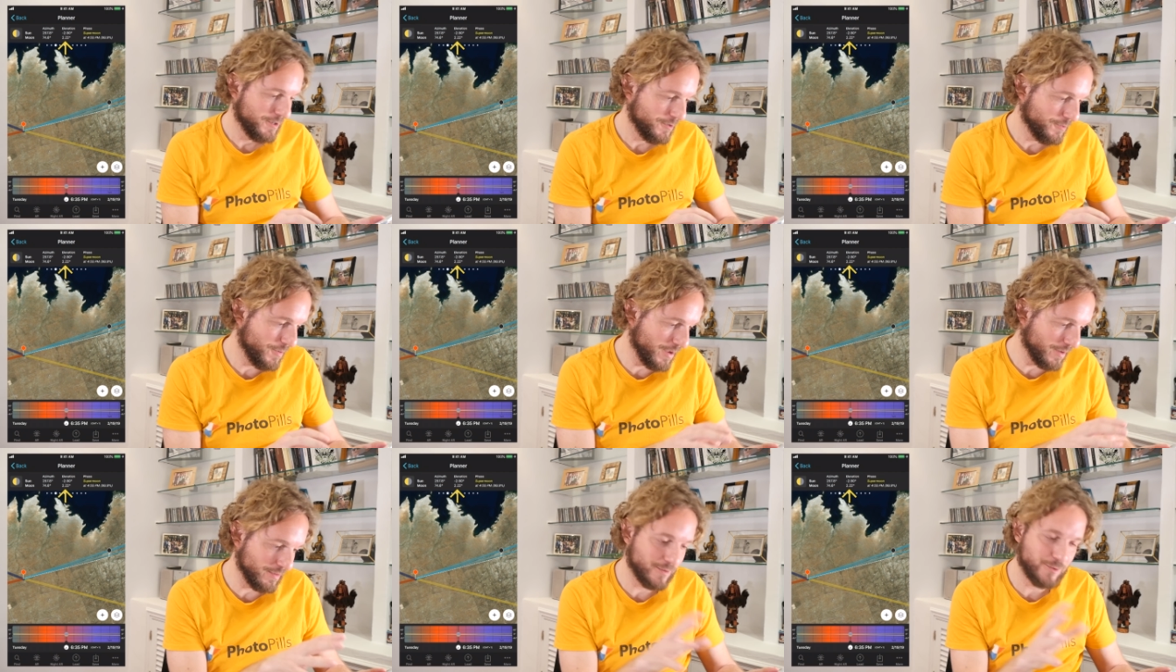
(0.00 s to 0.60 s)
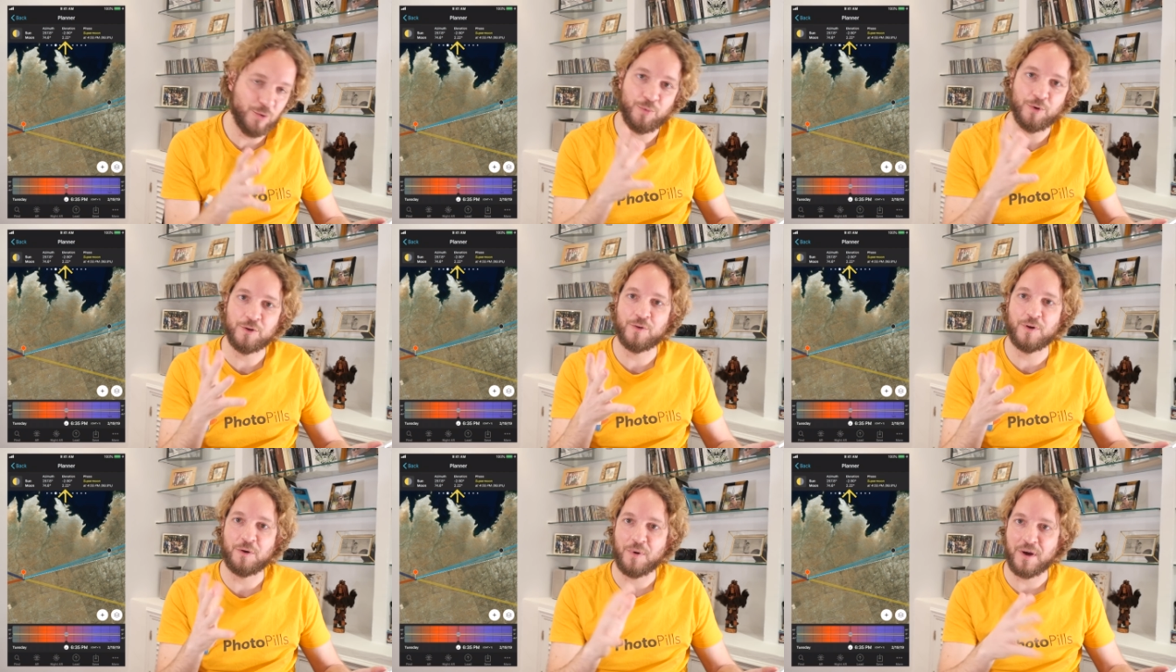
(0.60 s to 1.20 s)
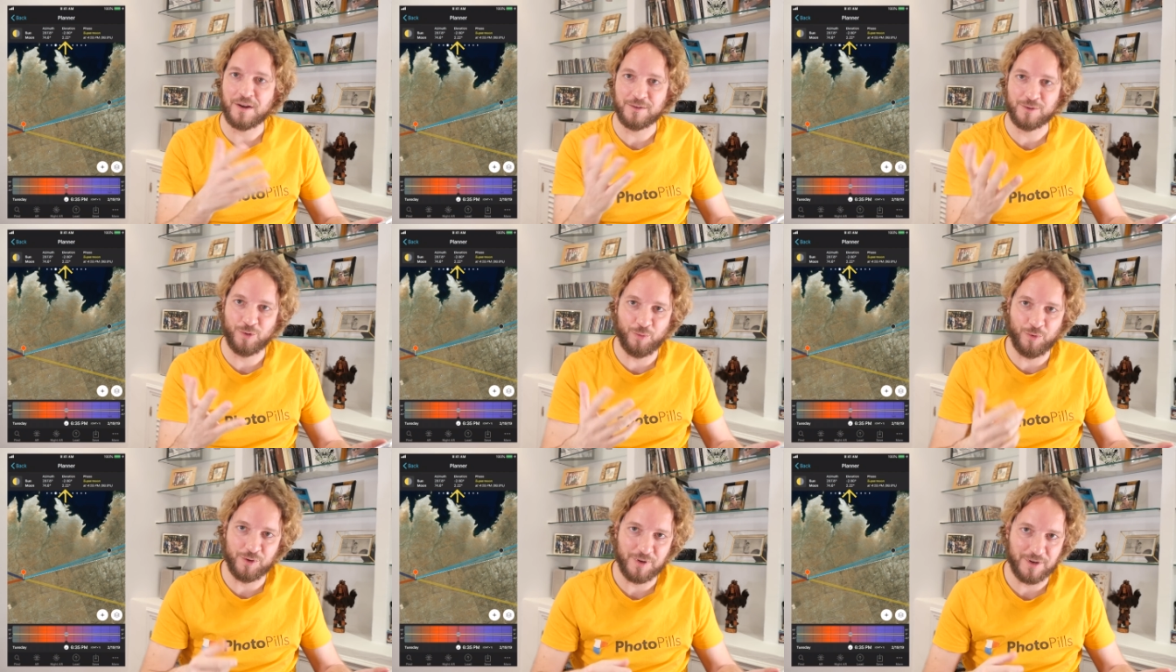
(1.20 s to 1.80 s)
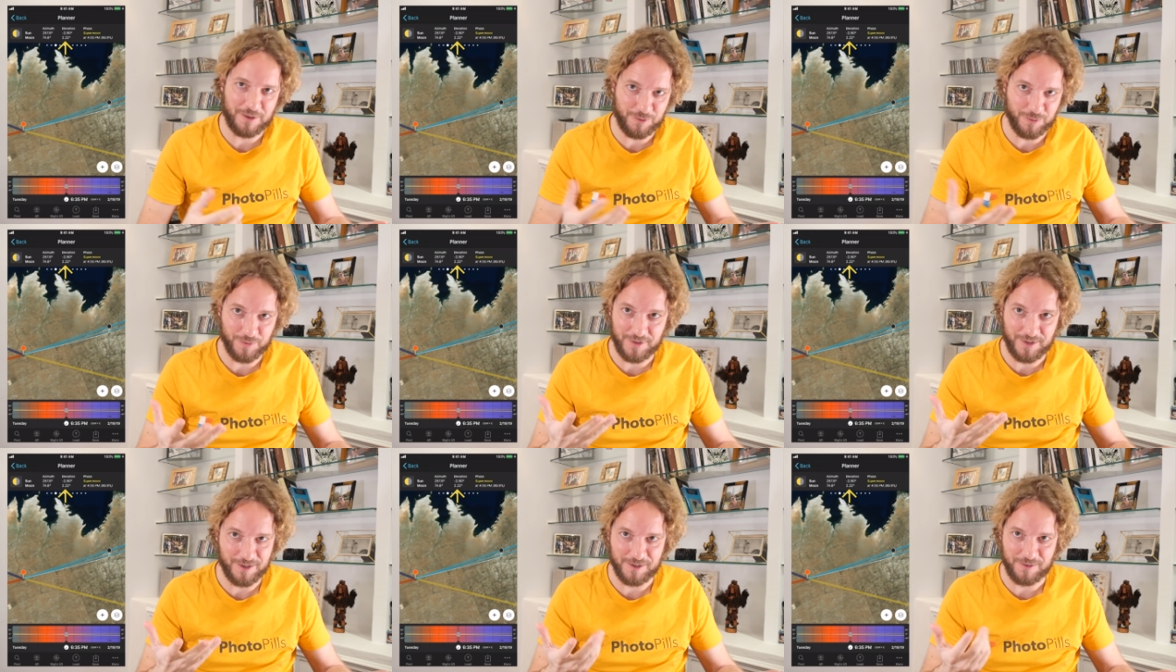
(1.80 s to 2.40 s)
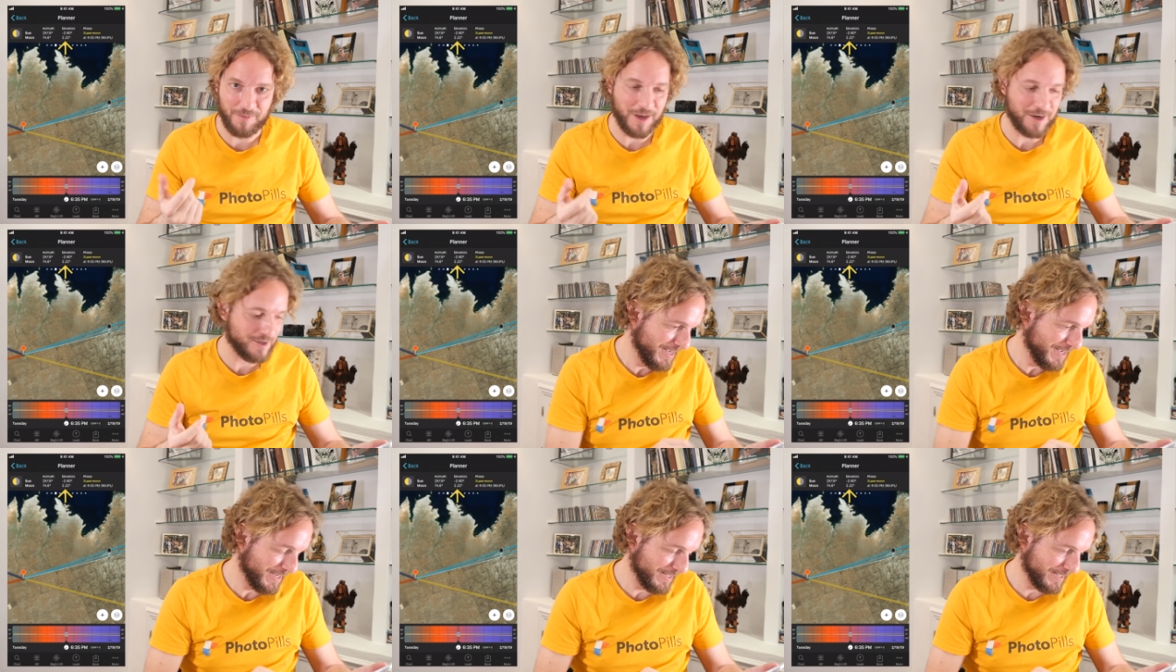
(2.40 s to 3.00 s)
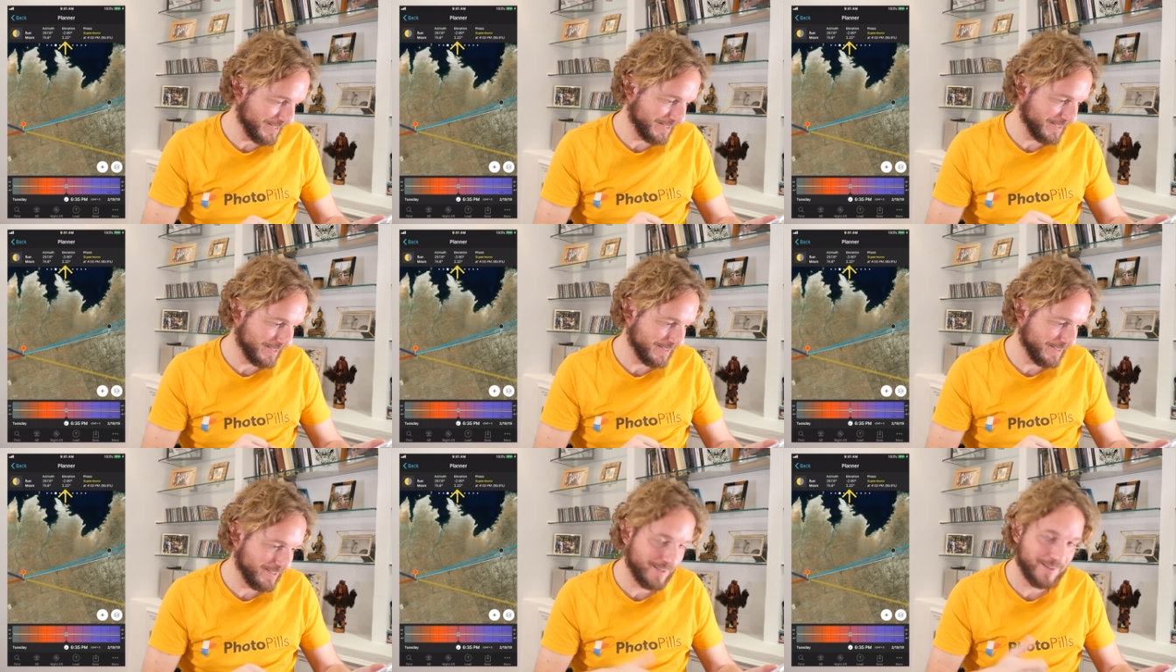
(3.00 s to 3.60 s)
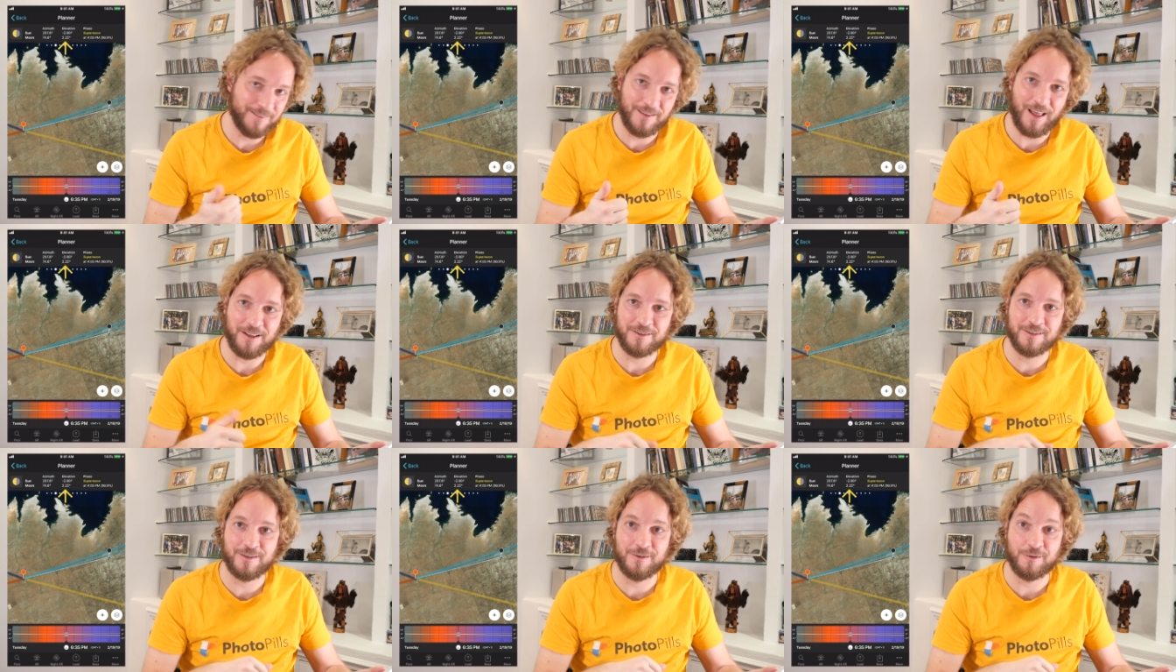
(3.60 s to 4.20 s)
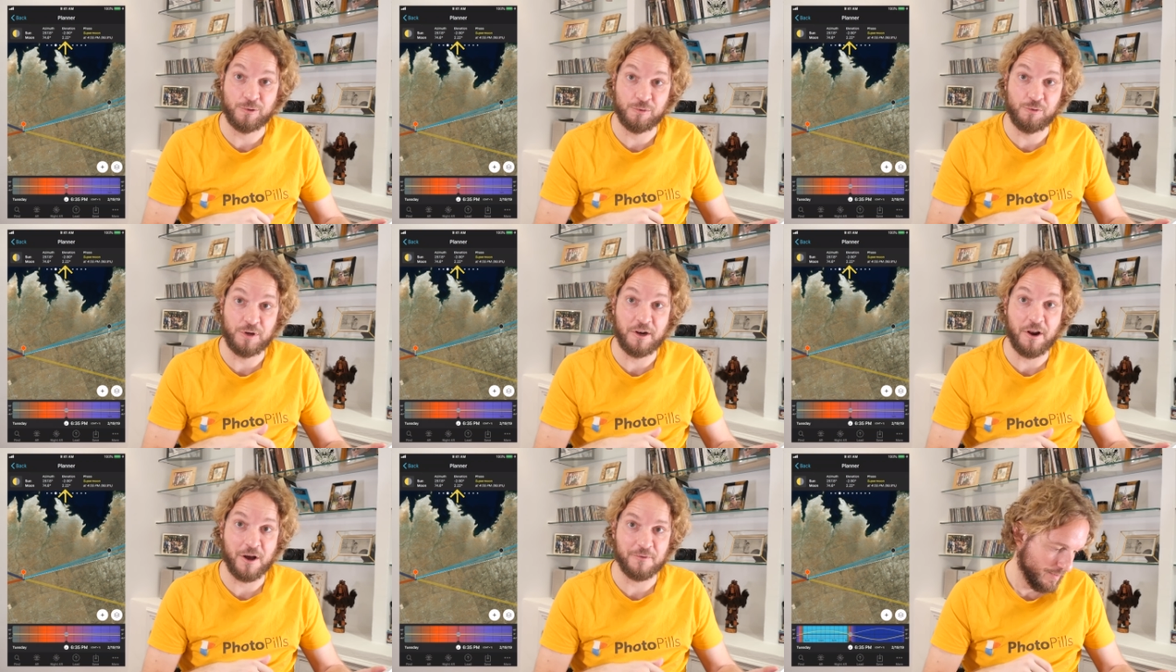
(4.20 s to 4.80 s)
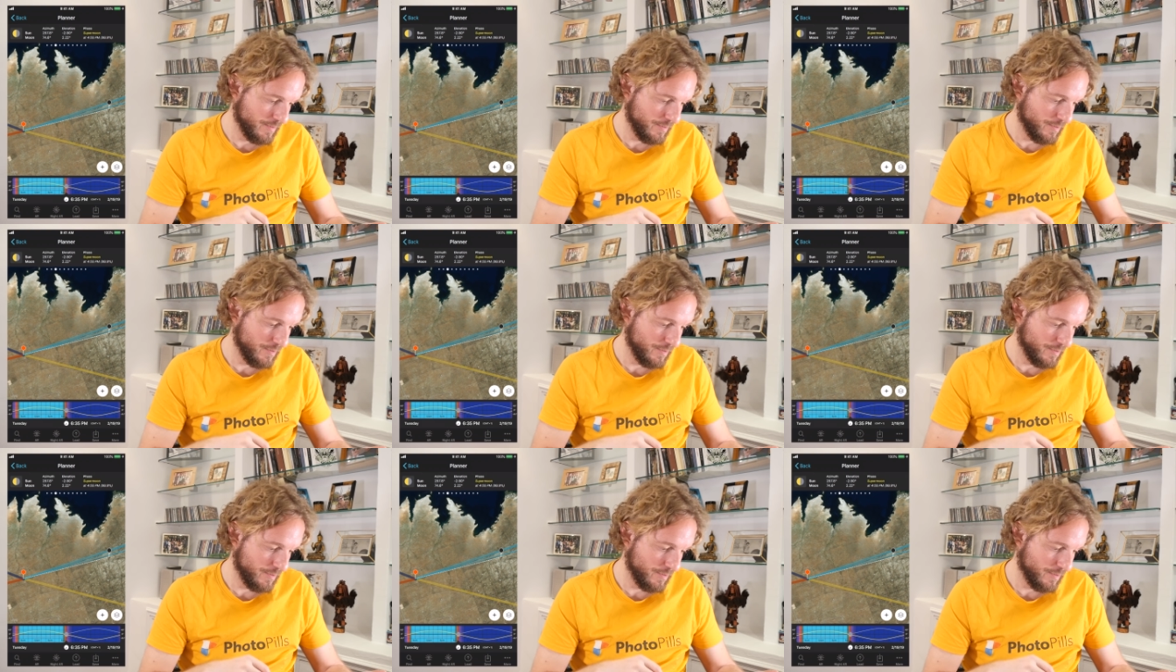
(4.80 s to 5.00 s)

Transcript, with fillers: Well, two point two one, two point two two, it doesn't matter. Uh, that's good enough.